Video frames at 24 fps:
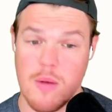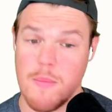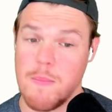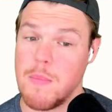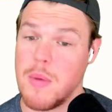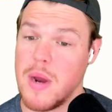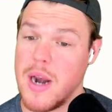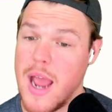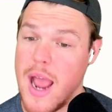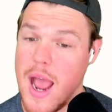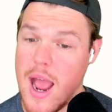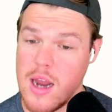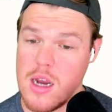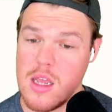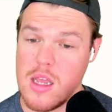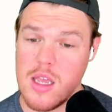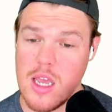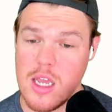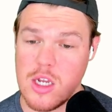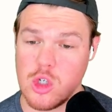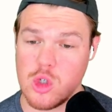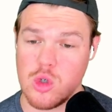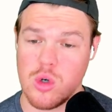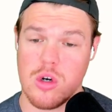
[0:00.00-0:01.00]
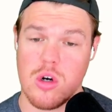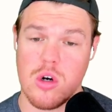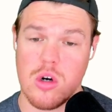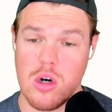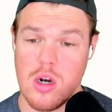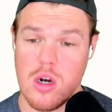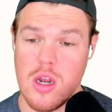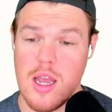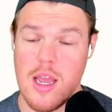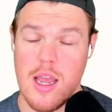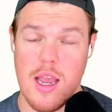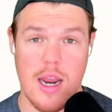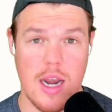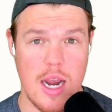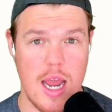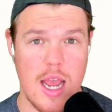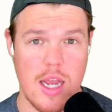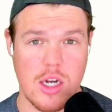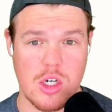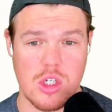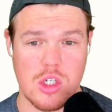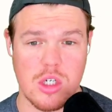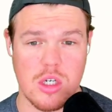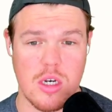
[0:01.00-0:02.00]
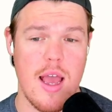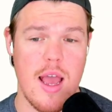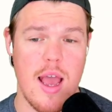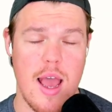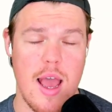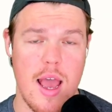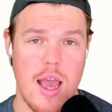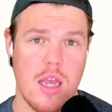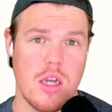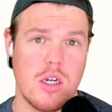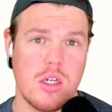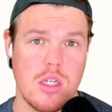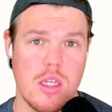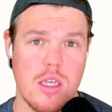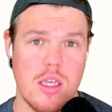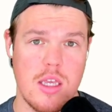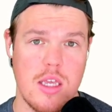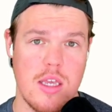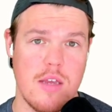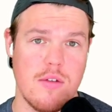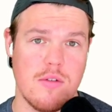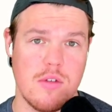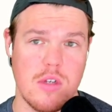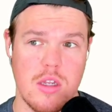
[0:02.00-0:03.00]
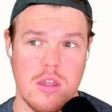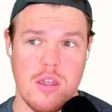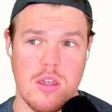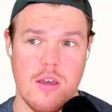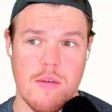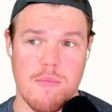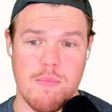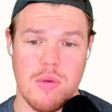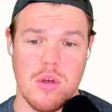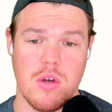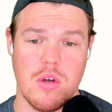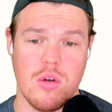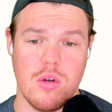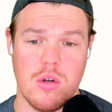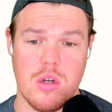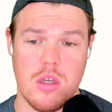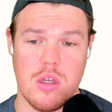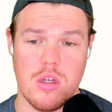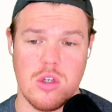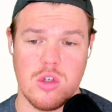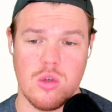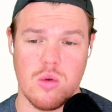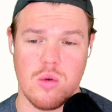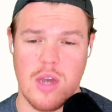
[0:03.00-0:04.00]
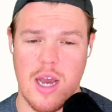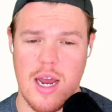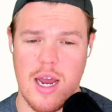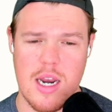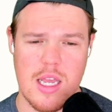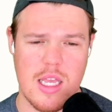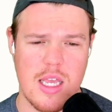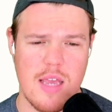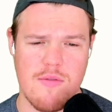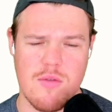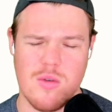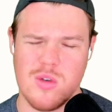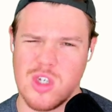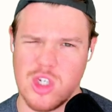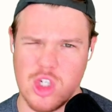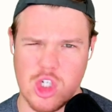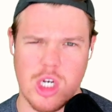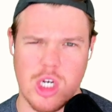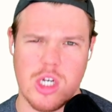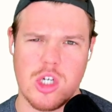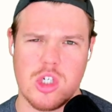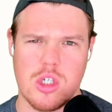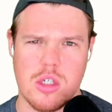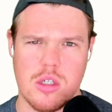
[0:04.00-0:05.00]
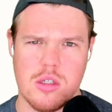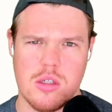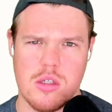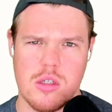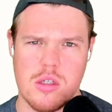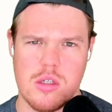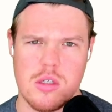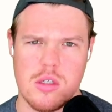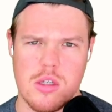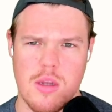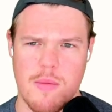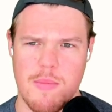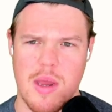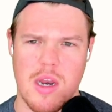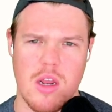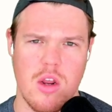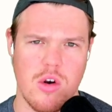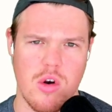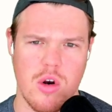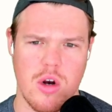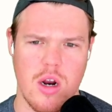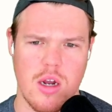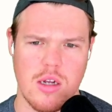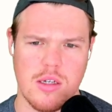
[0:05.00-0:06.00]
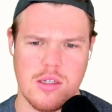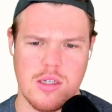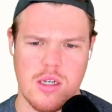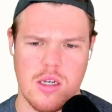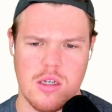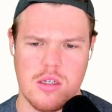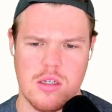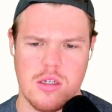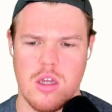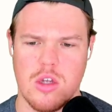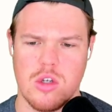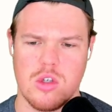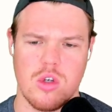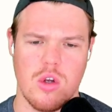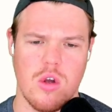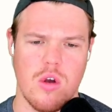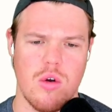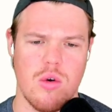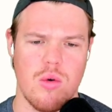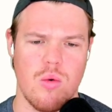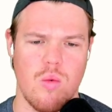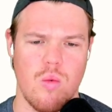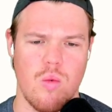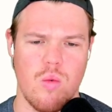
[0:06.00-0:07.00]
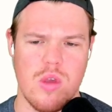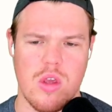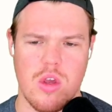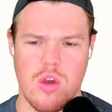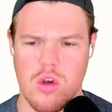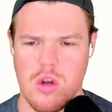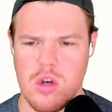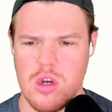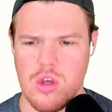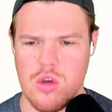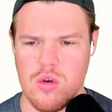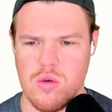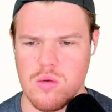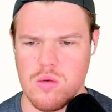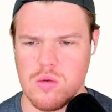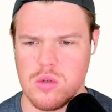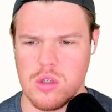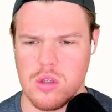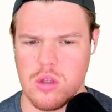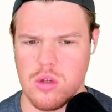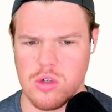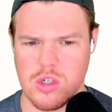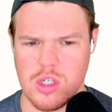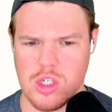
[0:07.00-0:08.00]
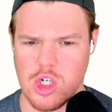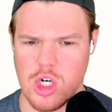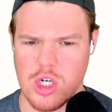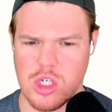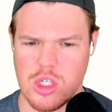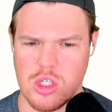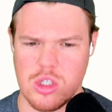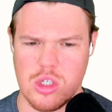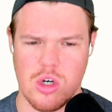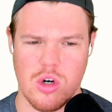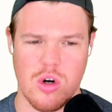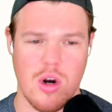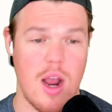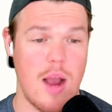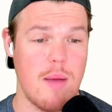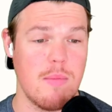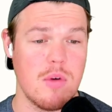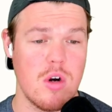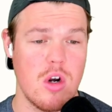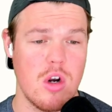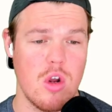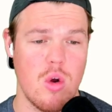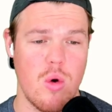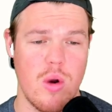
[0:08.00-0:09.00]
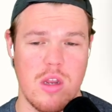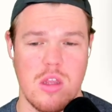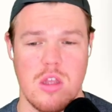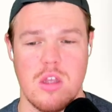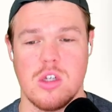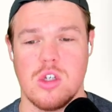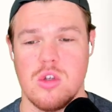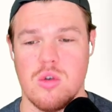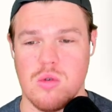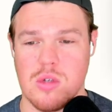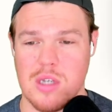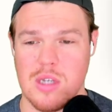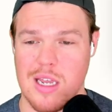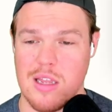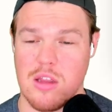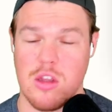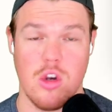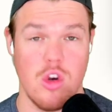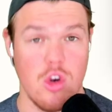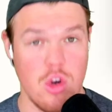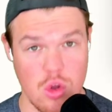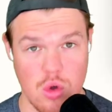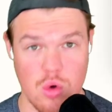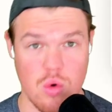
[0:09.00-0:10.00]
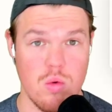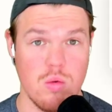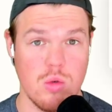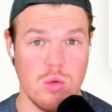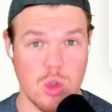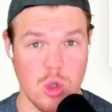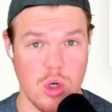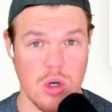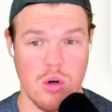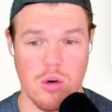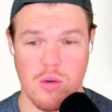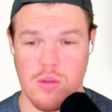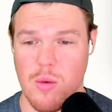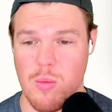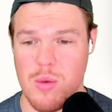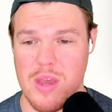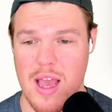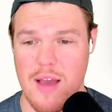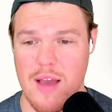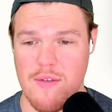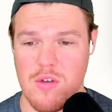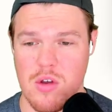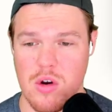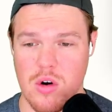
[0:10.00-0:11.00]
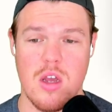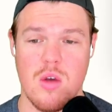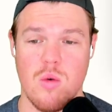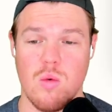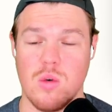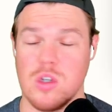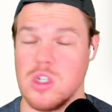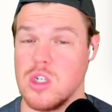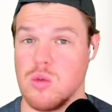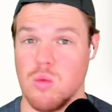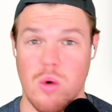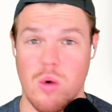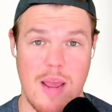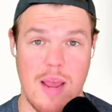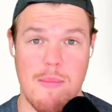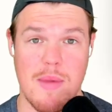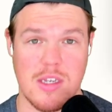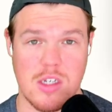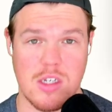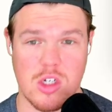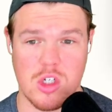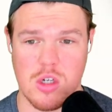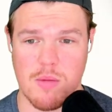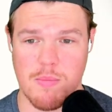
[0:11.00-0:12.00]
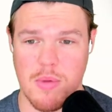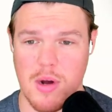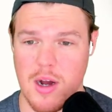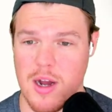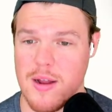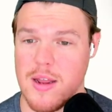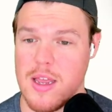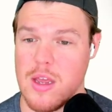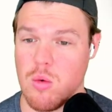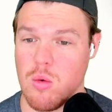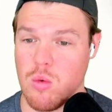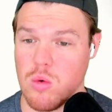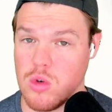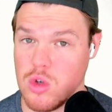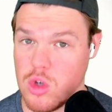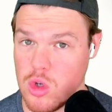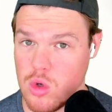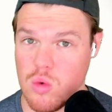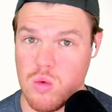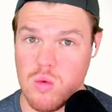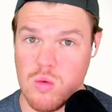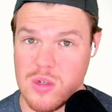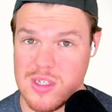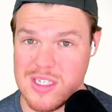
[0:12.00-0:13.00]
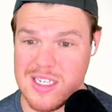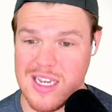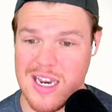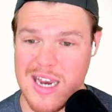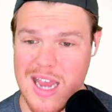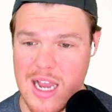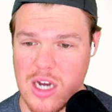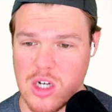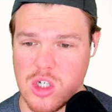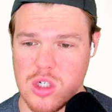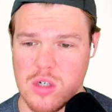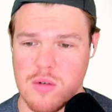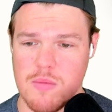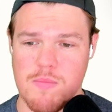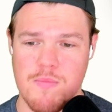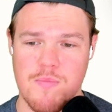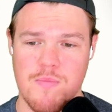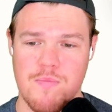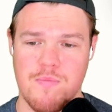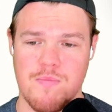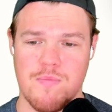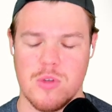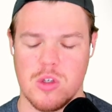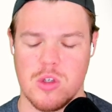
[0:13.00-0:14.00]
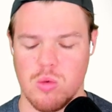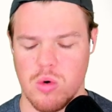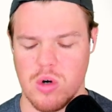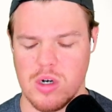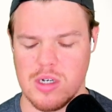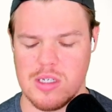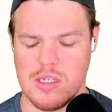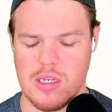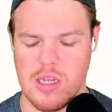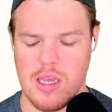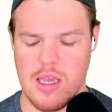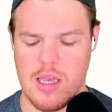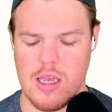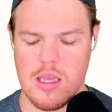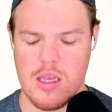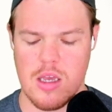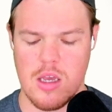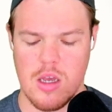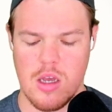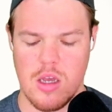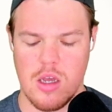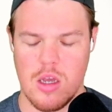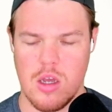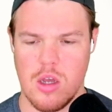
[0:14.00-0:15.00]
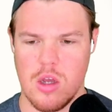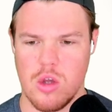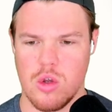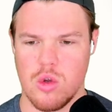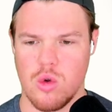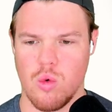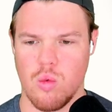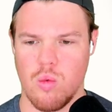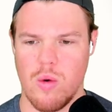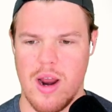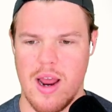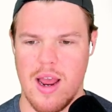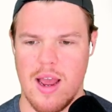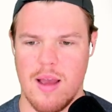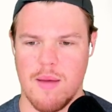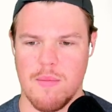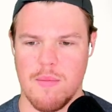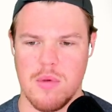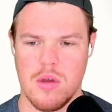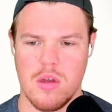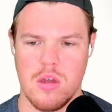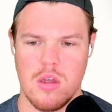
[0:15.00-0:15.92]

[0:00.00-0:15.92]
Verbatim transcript: But adding a trigger and action actually gives it the ability to kind of give you suggestions depending on your context. So we could use their suggestions here. I'm going to go ahead and just use like the new trigger that we have here, which is when I message the bot, it will do said action. So we're going to say grab